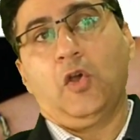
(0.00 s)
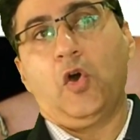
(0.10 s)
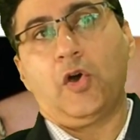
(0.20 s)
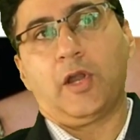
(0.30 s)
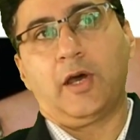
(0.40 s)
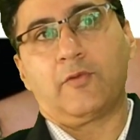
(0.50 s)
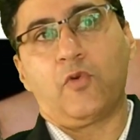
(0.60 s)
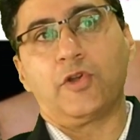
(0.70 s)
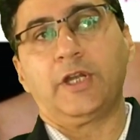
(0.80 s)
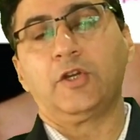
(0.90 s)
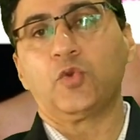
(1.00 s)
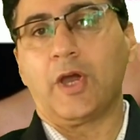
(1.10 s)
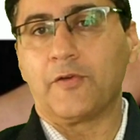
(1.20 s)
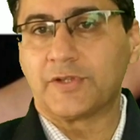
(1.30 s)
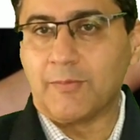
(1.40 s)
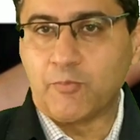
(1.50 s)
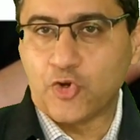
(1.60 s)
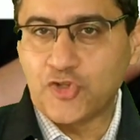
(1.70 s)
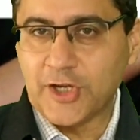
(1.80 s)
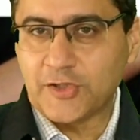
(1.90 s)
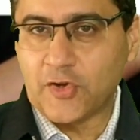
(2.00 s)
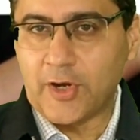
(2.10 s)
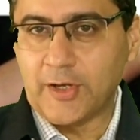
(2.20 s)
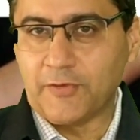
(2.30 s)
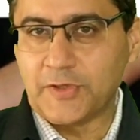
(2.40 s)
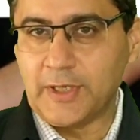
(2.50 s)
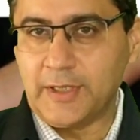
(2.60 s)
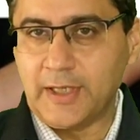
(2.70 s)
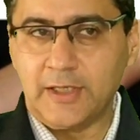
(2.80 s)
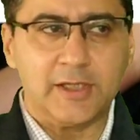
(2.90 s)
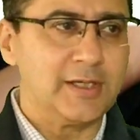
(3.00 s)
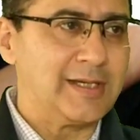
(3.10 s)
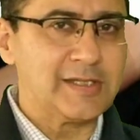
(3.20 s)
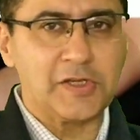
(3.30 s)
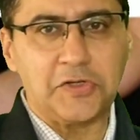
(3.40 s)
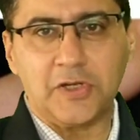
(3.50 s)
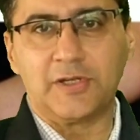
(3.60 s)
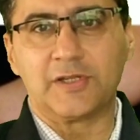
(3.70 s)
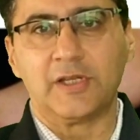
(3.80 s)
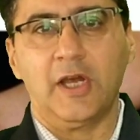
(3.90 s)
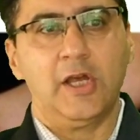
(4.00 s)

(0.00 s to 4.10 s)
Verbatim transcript: or are wanting to have some projects on artificial intelligence, discussions,